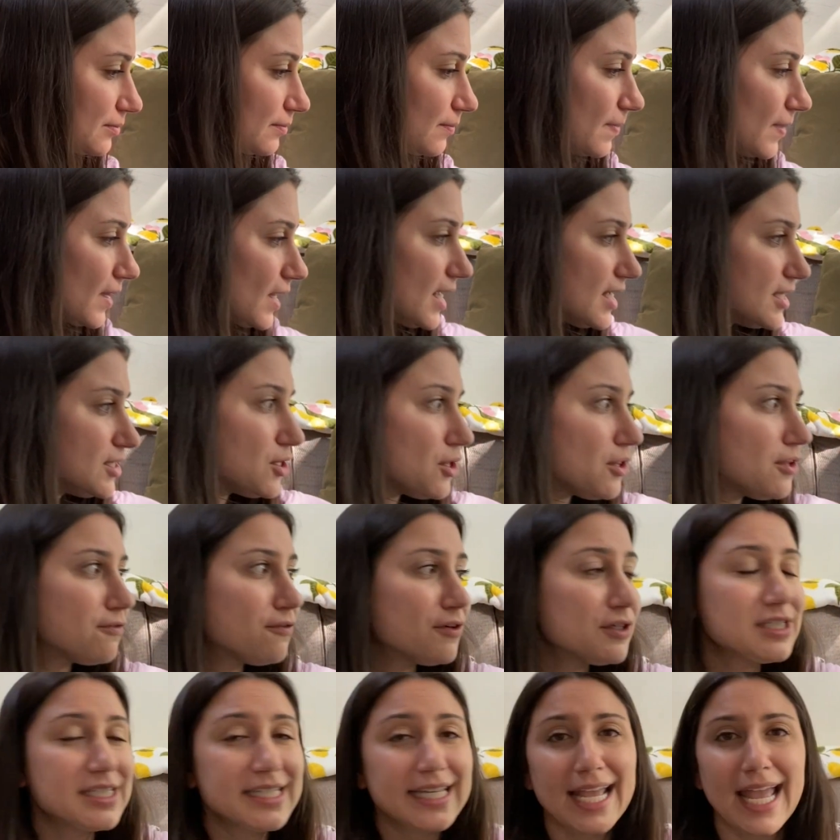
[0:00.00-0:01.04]
So the
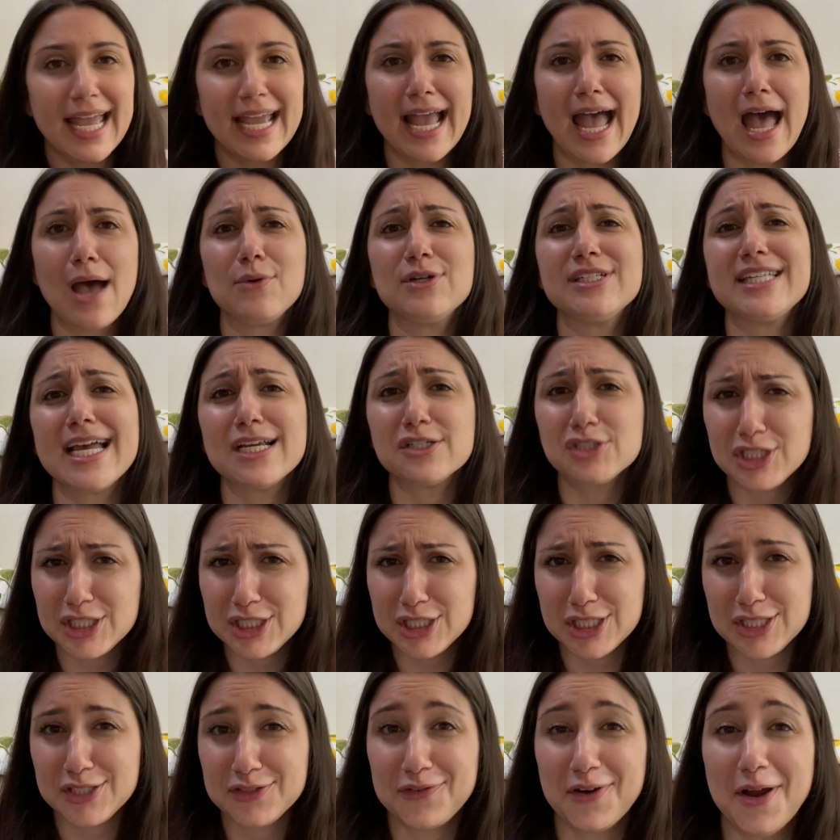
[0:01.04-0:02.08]
first thing I got was actually
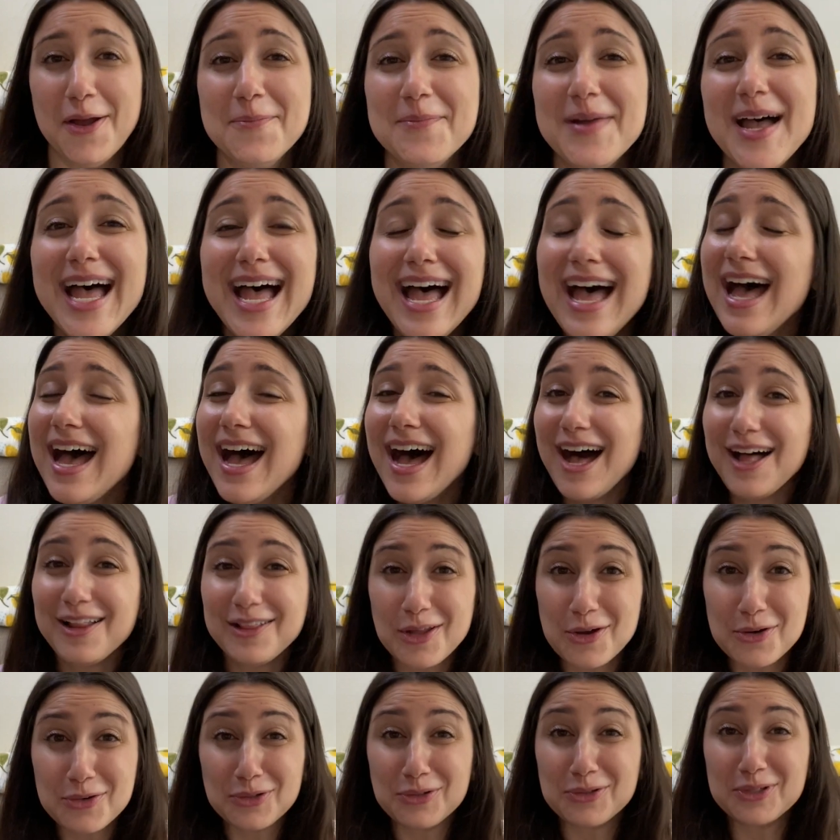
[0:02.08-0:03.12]
just from a
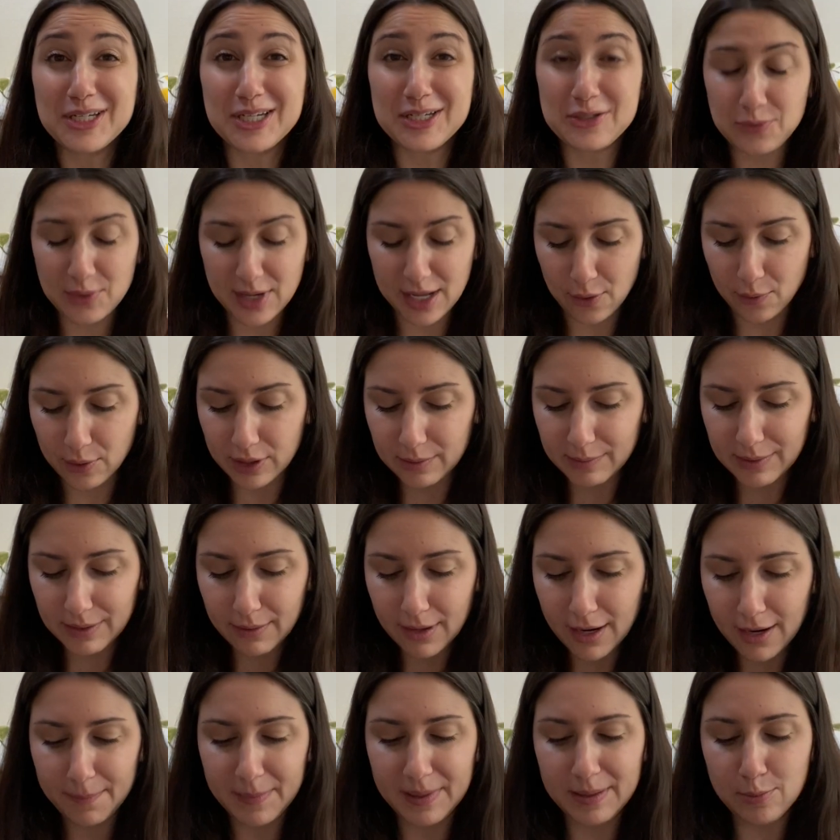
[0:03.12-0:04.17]
local Goodwill when we
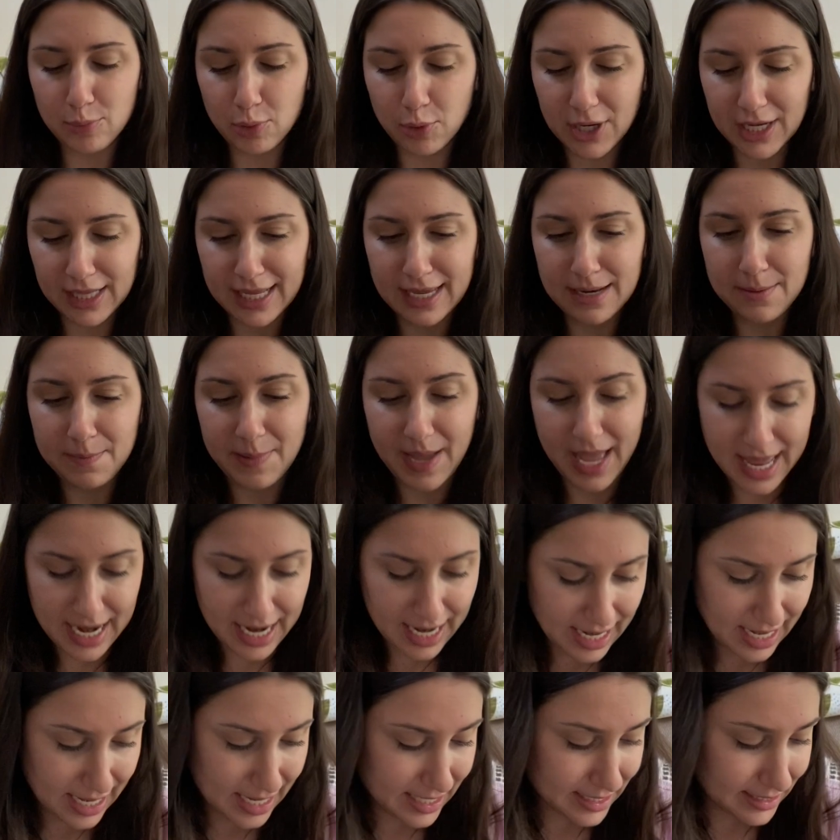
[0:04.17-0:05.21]
were up in Portland, but
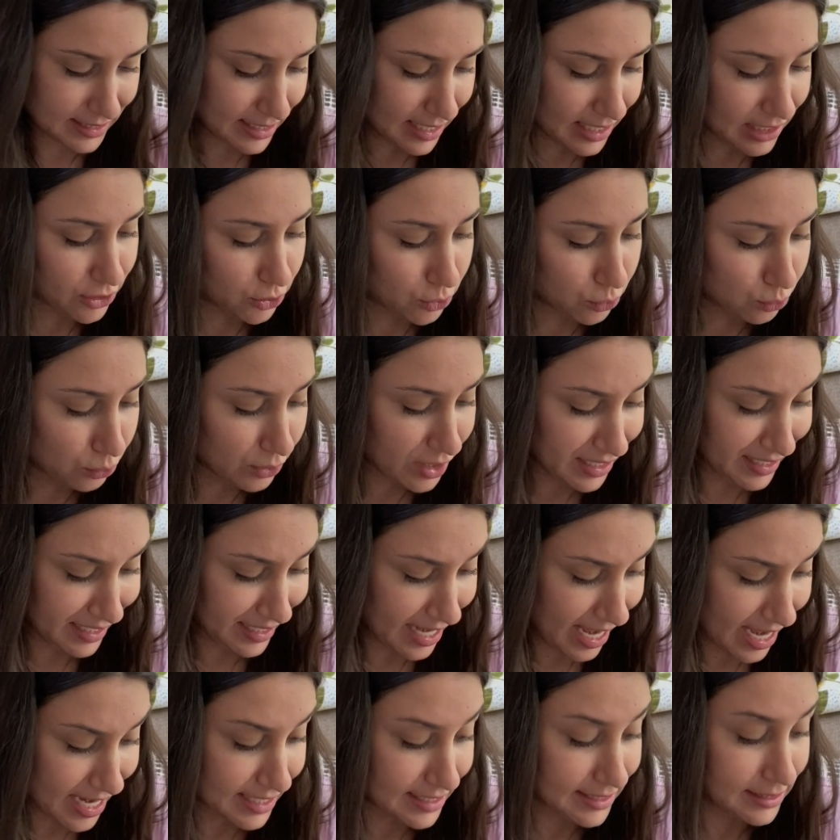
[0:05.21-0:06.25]
it is this really
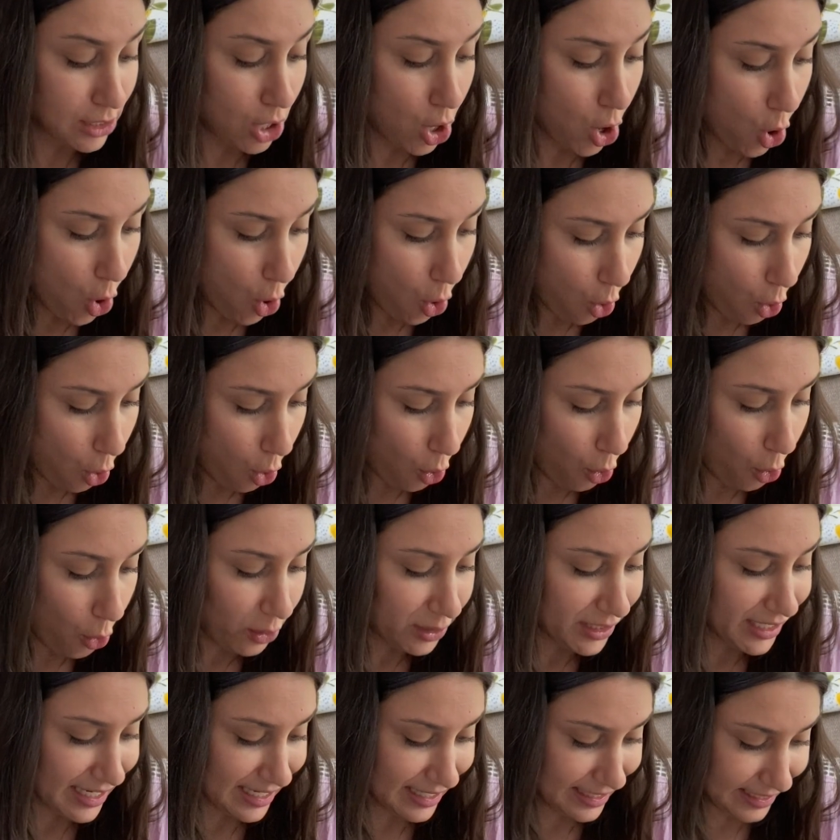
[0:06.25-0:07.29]
nice
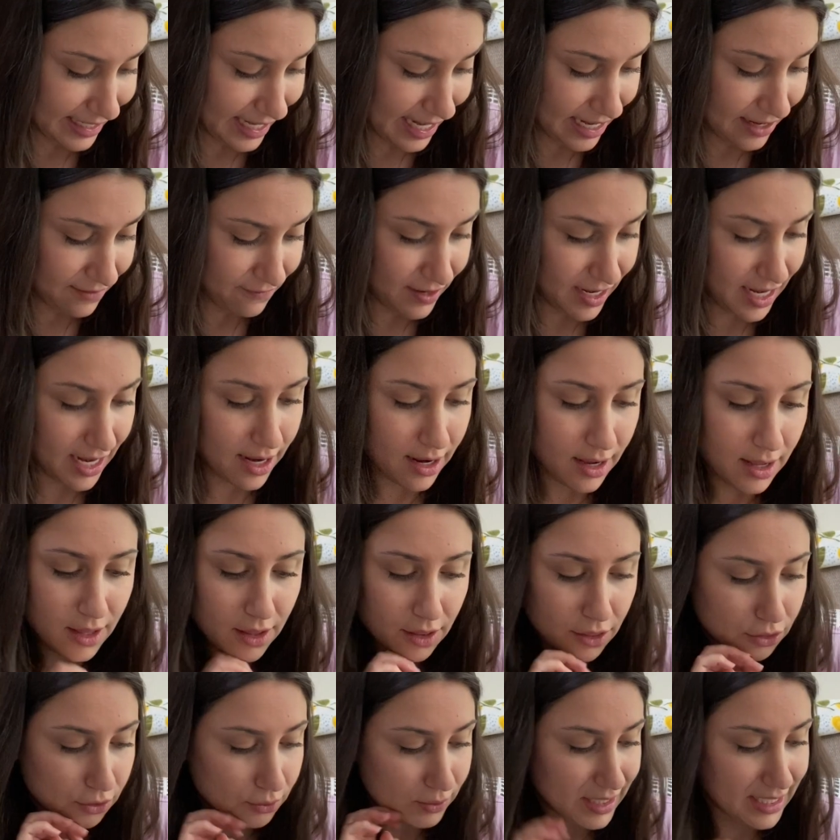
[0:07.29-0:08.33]
Old Navy
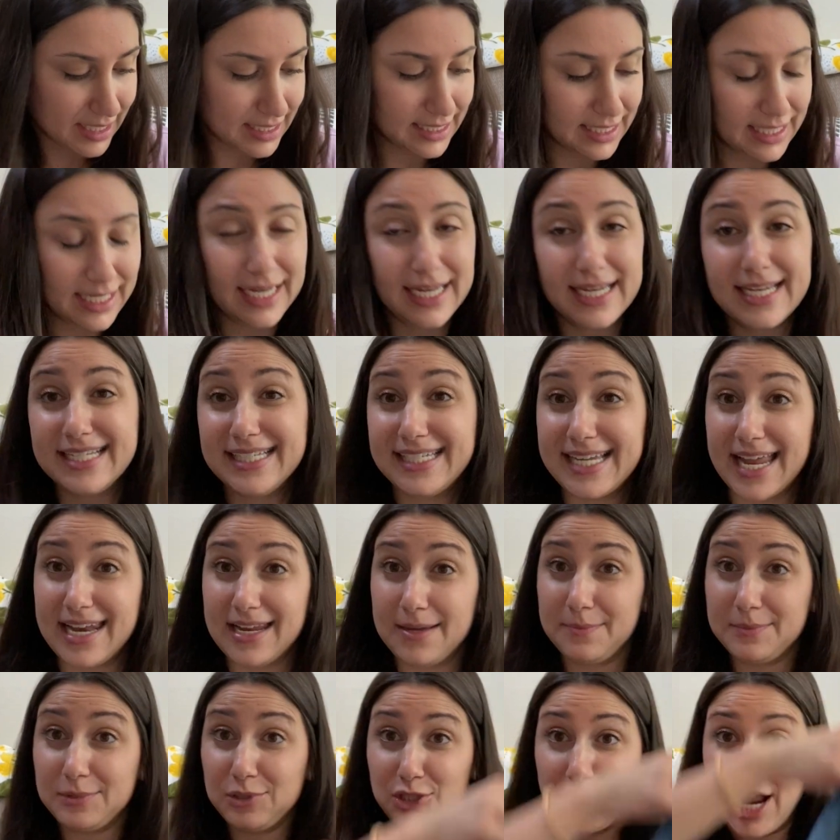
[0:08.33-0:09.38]
3T
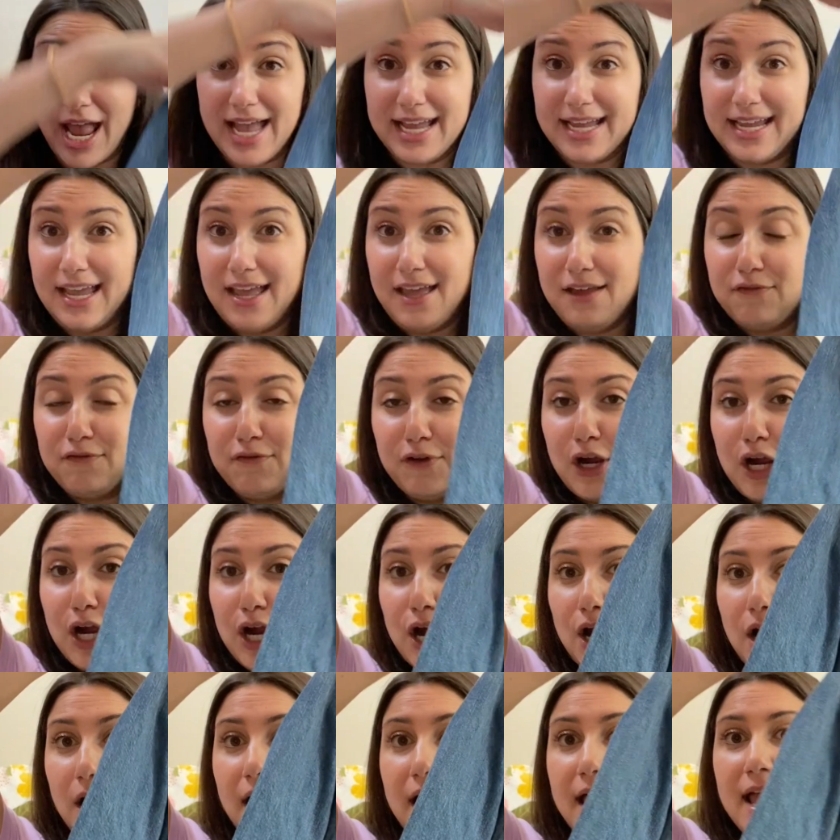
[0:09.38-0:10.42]
denim jacket for
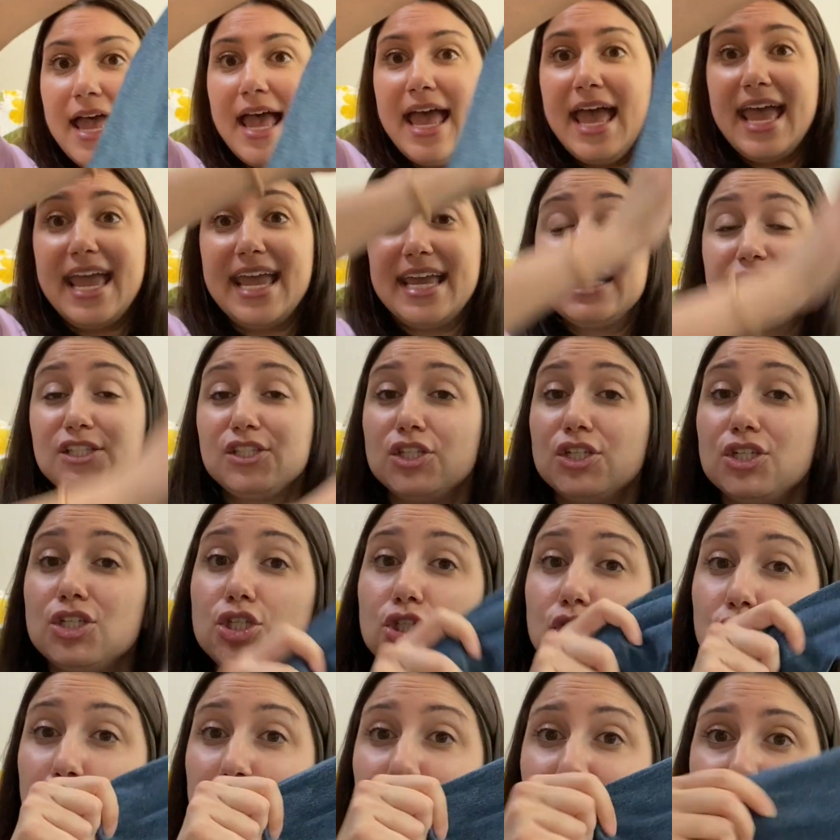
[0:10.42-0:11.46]
her. It's
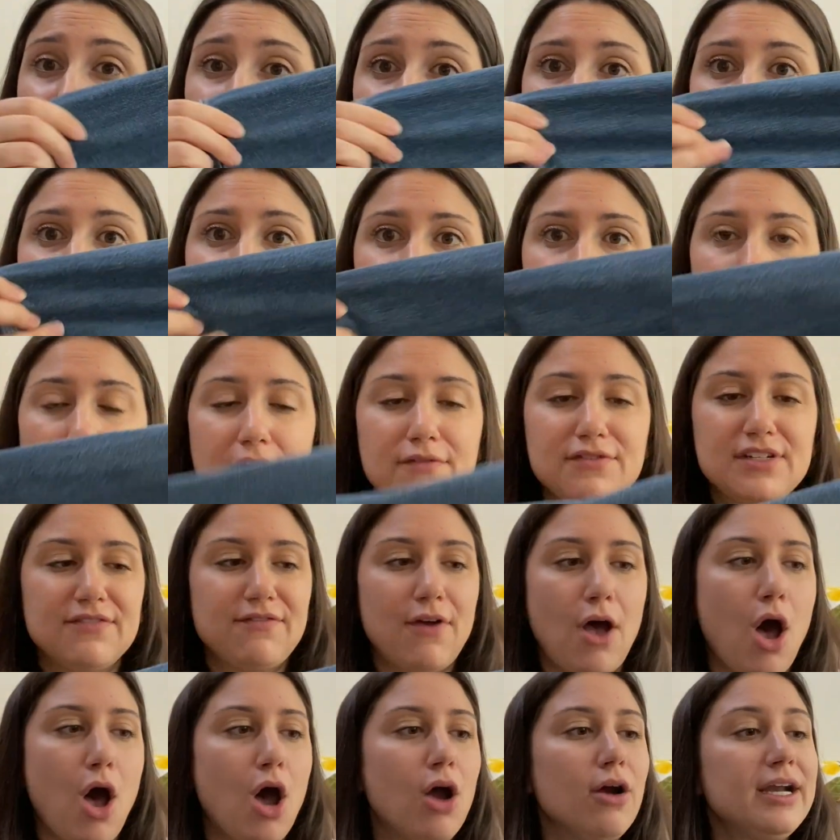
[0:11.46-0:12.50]
super soft. I've
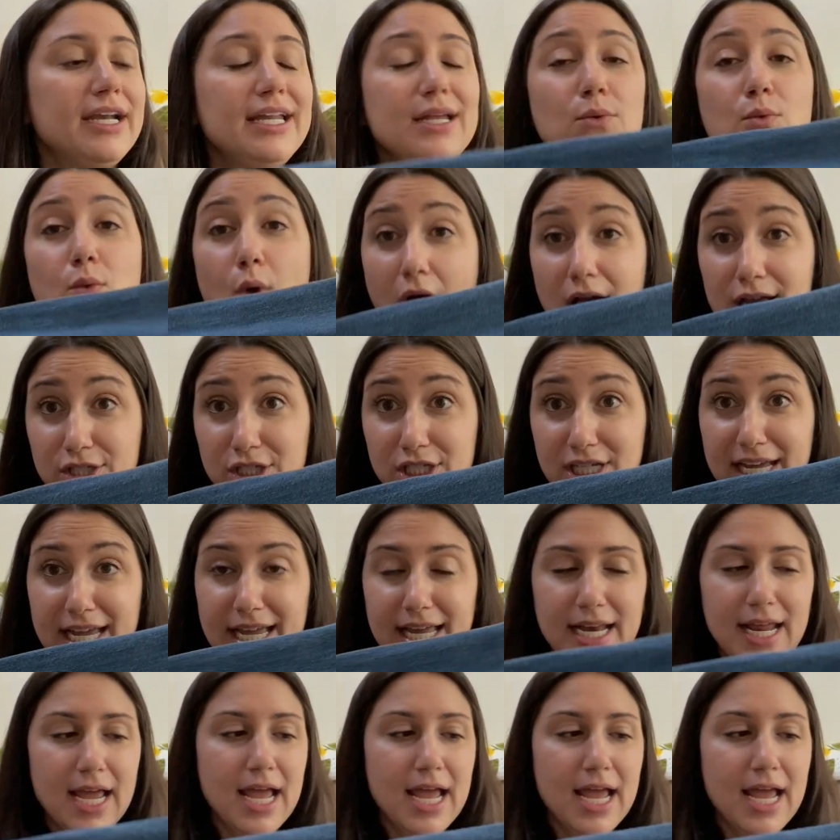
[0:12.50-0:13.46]
already washed it.